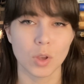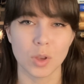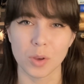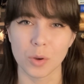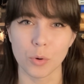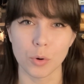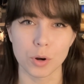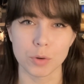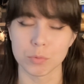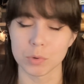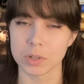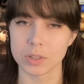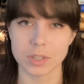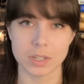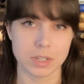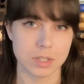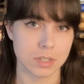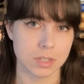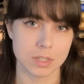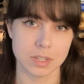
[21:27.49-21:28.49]
Gord really
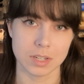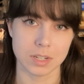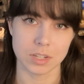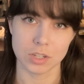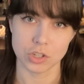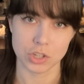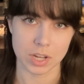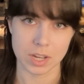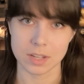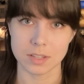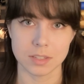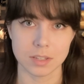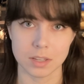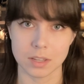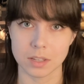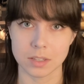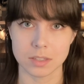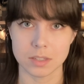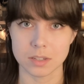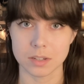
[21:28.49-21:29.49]
didn't stand a chance
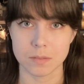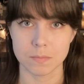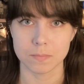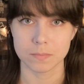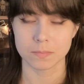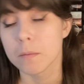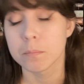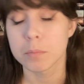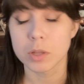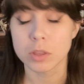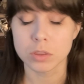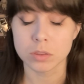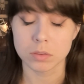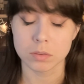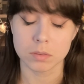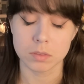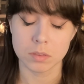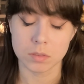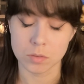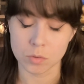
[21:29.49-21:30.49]
against him. But
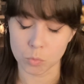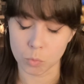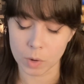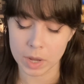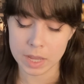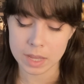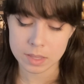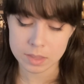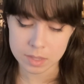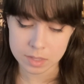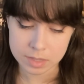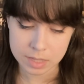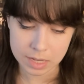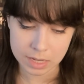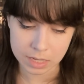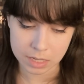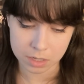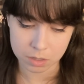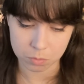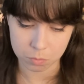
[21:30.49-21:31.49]
the way that they
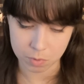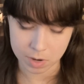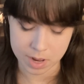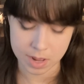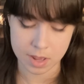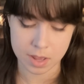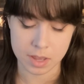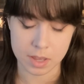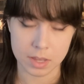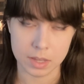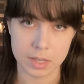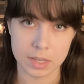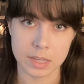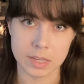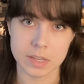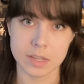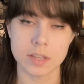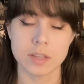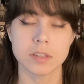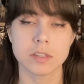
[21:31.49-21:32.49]
get away
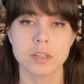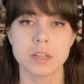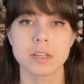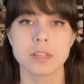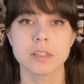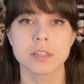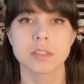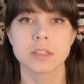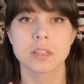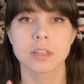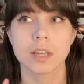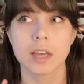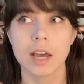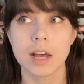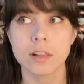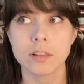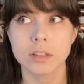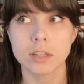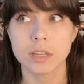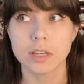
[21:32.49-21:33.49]
is
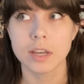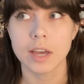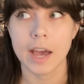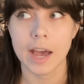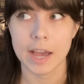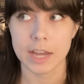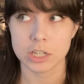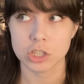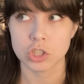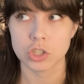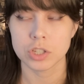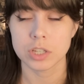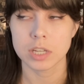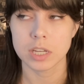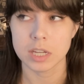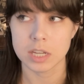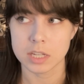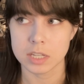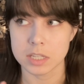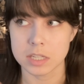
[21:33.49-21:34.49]
Skelly
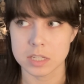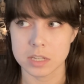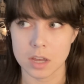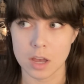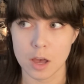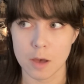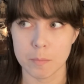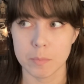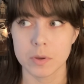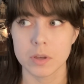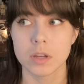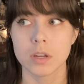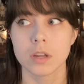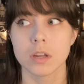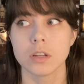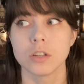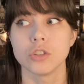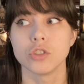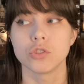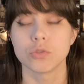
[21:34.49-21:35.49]
actually ends up
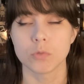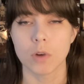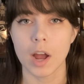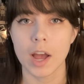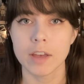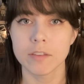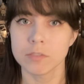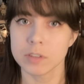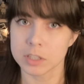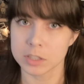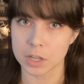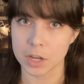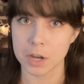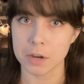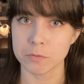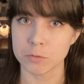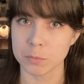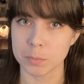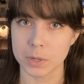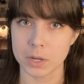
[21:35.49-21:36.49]
driving the
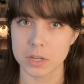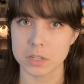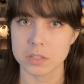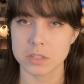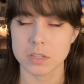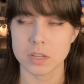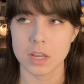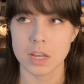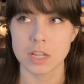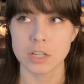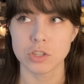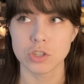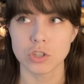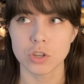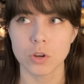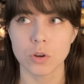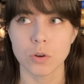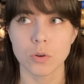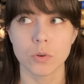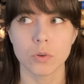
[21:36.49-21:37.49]
hover bus. And
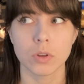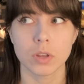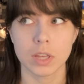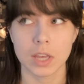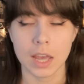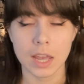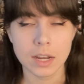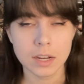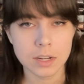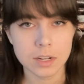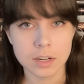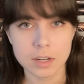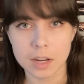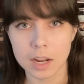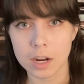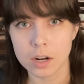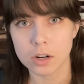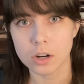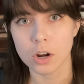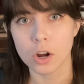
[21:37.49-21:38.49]
so Kanan and
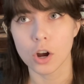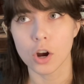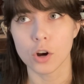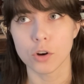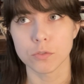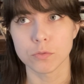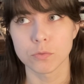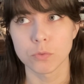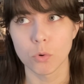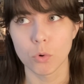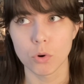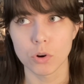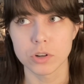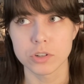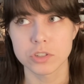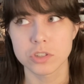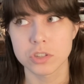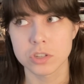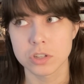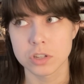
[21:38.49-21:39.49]
Hera are
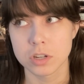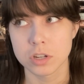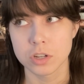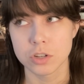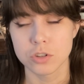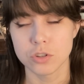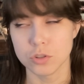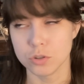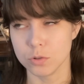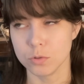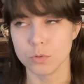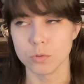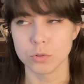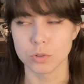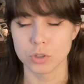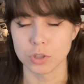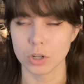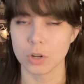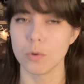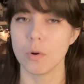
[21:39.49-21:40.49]
forced to
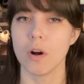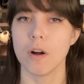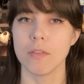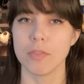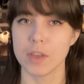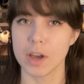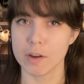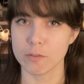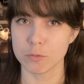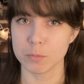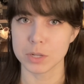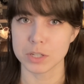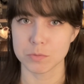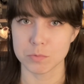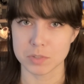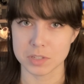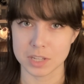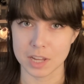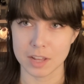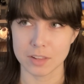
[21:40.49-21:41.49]
go on the hover bus
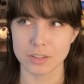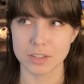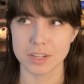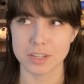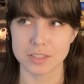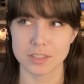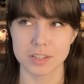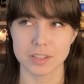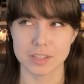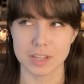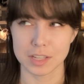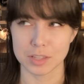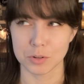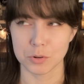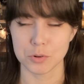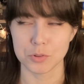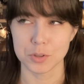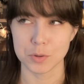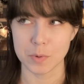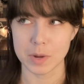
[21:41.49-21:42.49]
with Skelly, because that's like
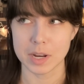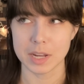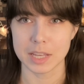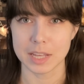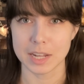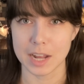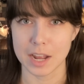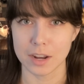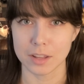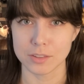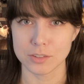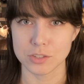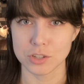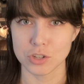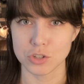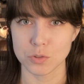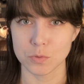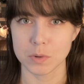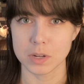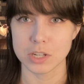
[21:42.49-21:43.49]
their only way to get out of the
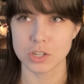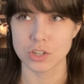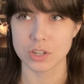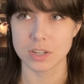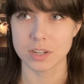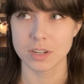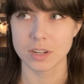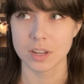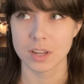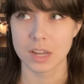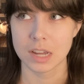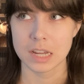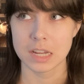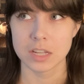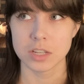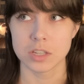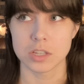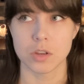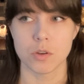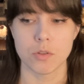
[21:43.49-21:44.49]
situation.
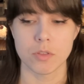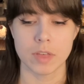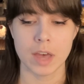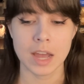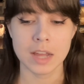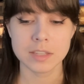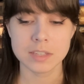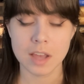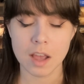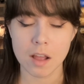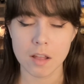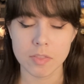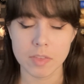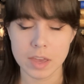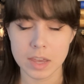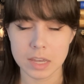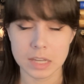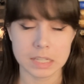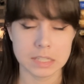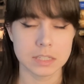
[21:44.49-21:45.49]
So that's how
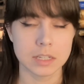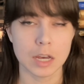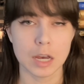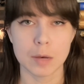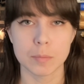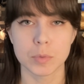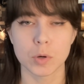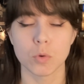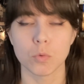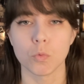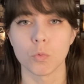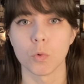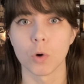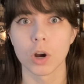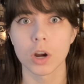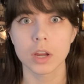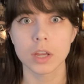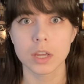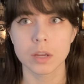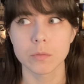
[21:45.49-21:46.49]
they end up
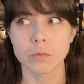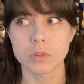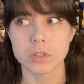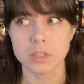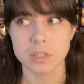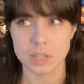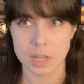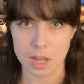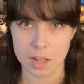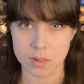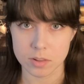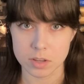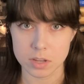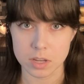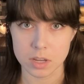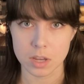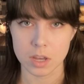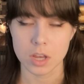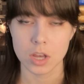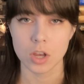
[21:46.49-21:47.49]
working with
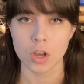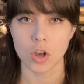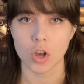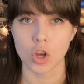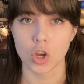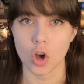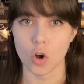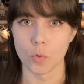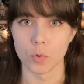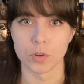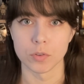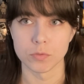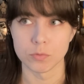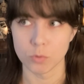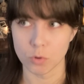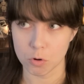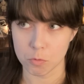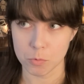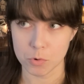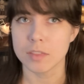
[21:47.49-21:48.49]
Skelly going
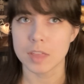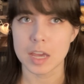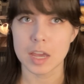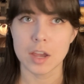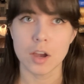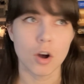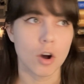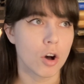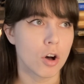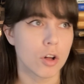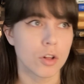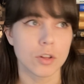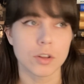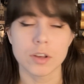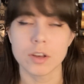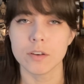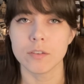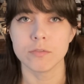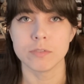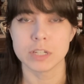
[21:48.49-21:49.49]
forward. They all
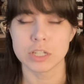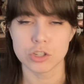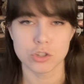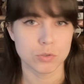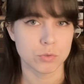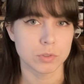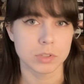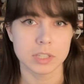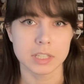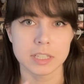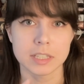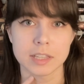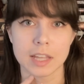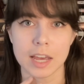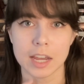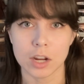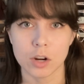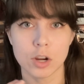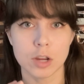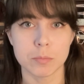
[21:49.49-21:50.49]
eventually
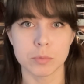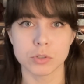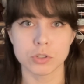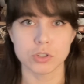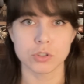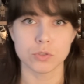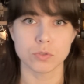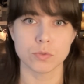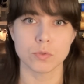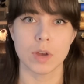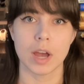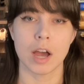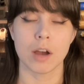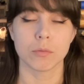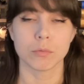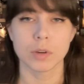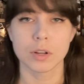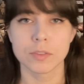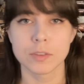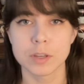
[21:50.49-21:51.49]
like are able to
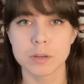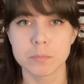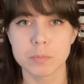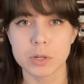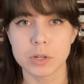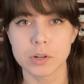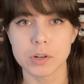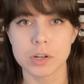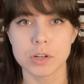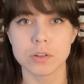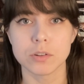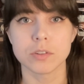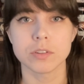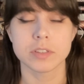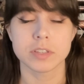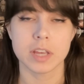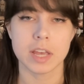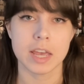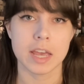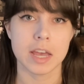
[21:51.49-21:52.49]
outrun the Imperials,
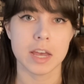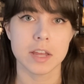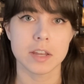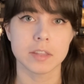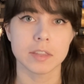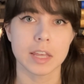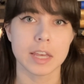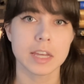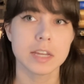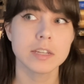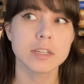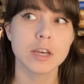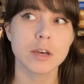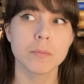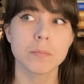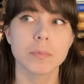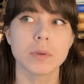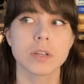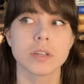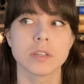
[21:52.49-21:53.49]
and they end up
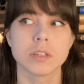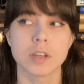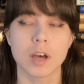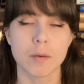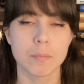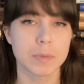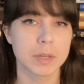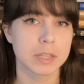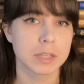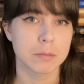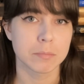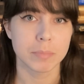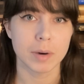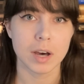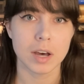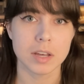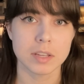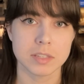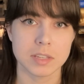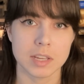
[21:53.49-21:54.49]
dumping the
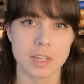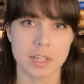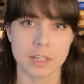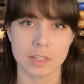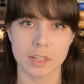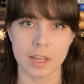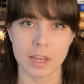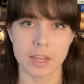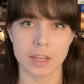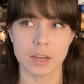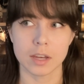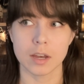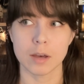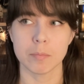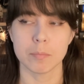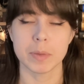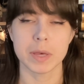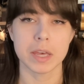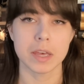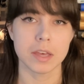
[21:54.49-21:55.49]
bus in like a
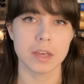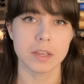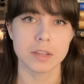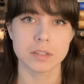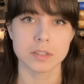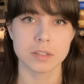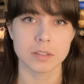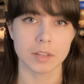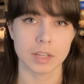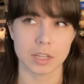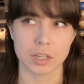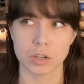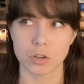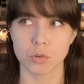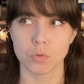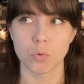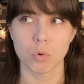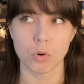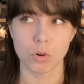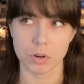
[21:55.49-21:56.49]
pit, like
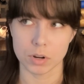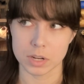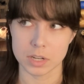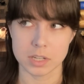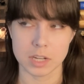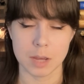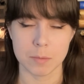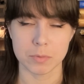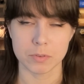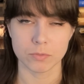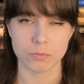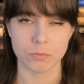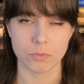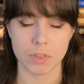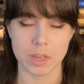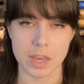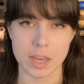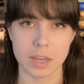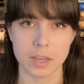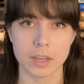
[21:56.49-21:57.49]
a quarry type of
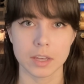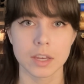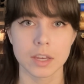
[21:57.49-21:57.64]
thing.